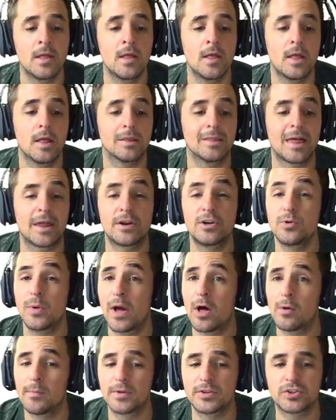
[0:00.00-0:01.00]
A lot of new
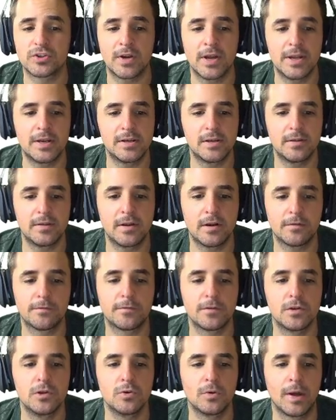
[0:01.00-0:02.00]
helmets are hidden in there for
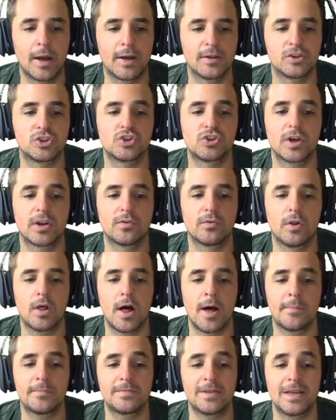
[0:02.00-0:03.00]
you guys. General
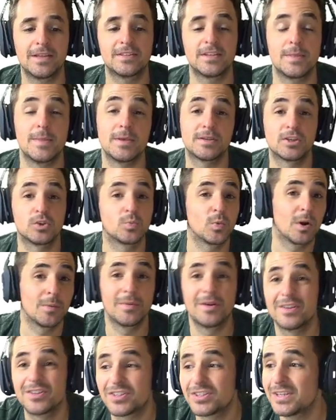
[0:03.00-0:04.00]
updates, and this is where I'm going
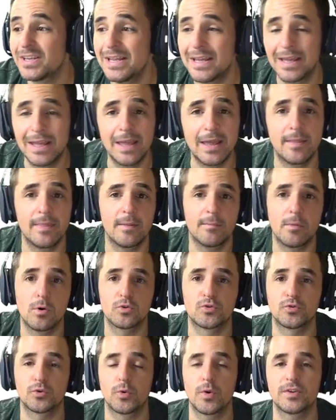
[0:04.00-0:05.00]
to sneak in the most
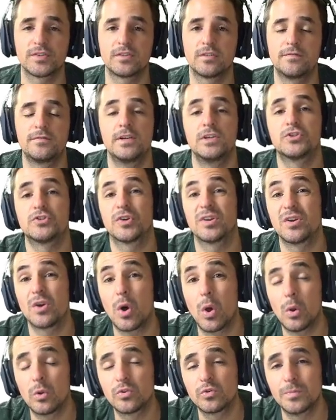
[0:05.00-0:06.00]
requested feature in
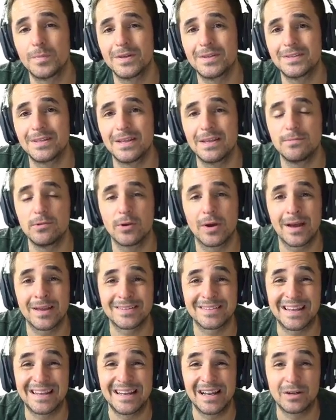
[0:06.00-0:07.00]
Ultimate Team. You guys
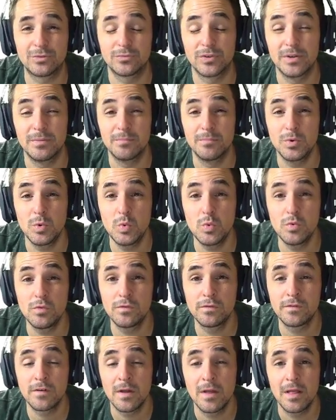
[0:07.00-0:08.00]
can now
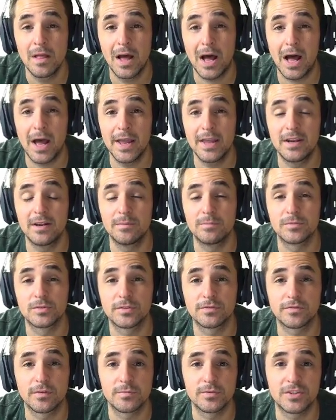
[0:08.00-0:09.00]
remove items
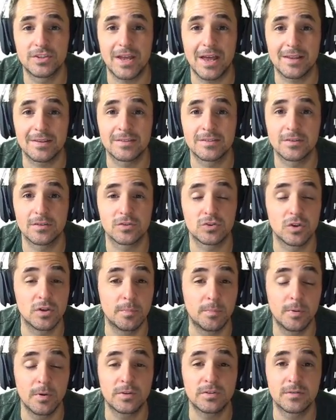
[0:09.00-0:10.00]
from sets. So you
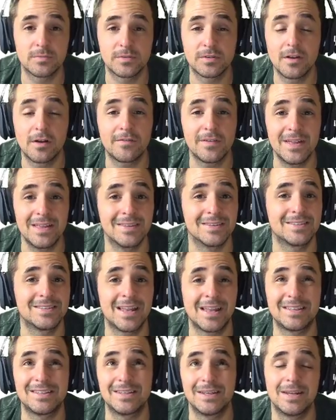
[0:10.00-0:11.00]
put some stuff in
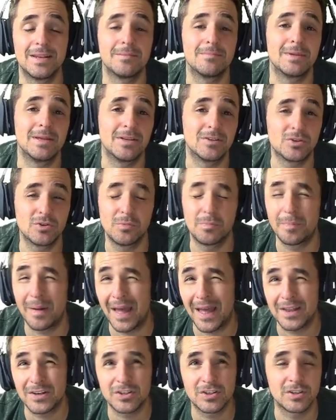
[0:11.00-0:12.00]
sets you didn't mean to,
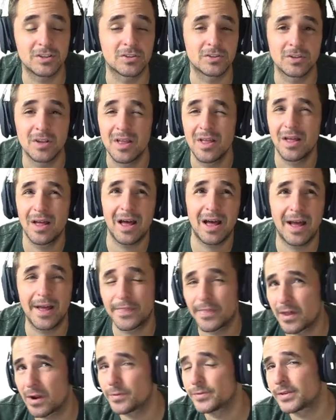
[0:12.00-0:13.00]
badges. I
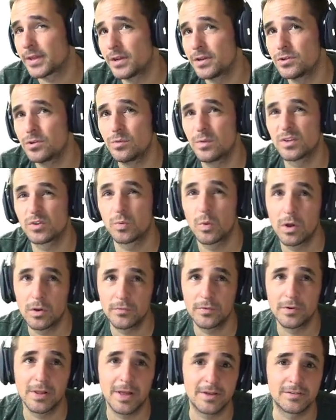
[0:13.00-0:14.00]
thought I was going to do this one,
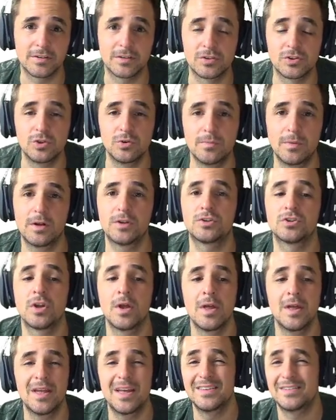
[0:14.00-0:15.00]
realized it's too much.
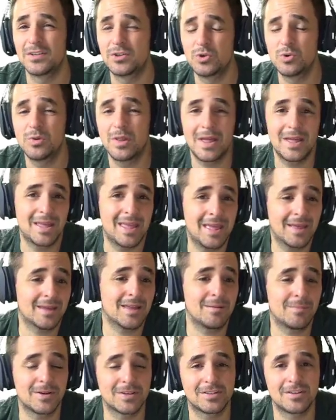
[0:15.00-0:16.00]
Is it too late? Can't get
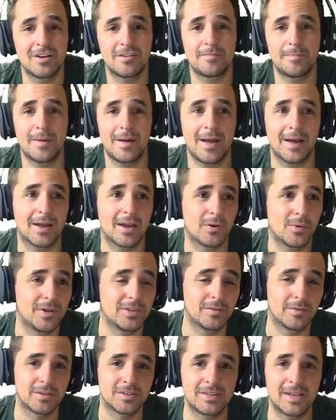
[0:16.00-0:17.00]
my stuff back. Got to wait till
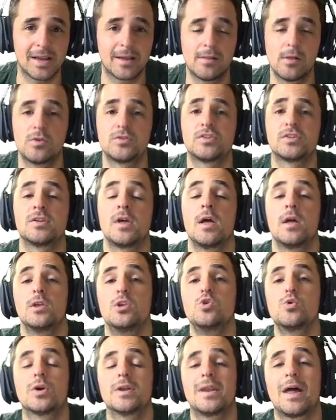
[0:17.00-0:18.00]
the set closes.
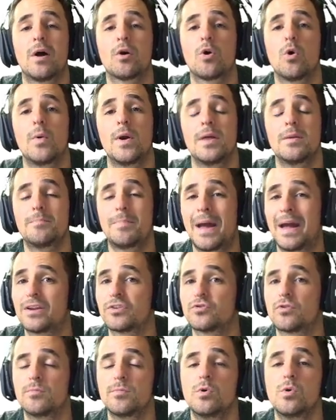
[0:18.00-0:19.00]
You can now go in, batch
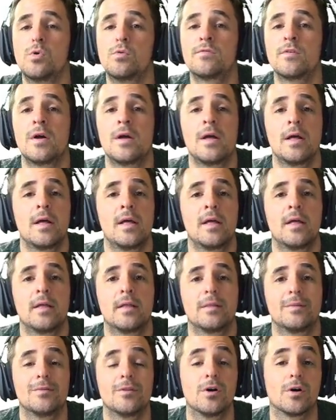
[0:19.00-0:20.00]
remove.
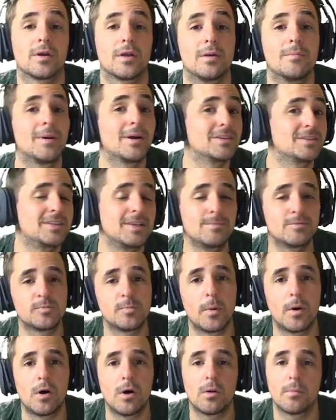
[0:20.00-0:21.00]
Look, it might seem
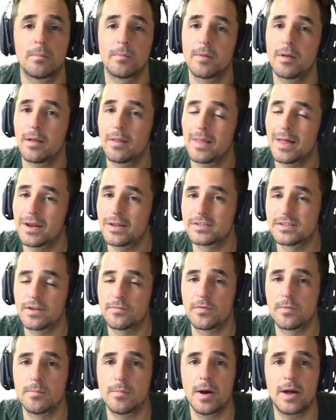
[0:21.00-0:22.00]
small. A lot of stuff
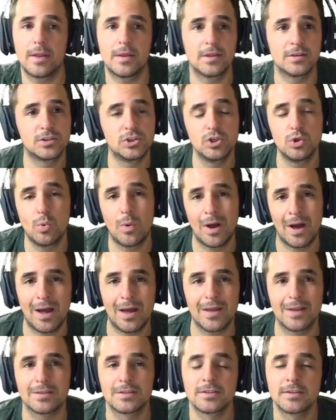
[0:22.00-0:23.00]
with MUT, it's UI,
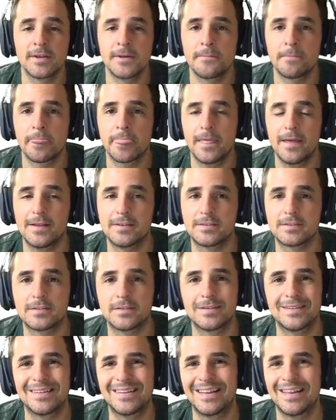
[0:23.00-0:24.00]
it's,
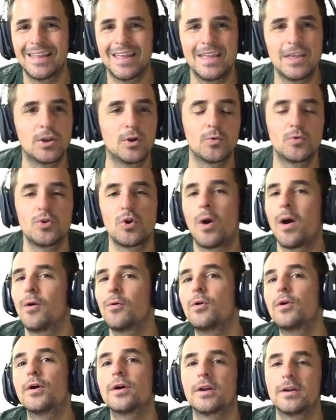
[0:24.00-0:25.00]
it's, you don't know how
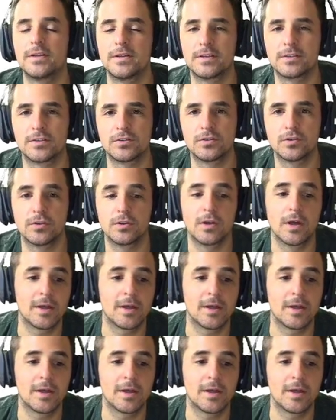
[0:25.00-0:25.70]
good it is until you, you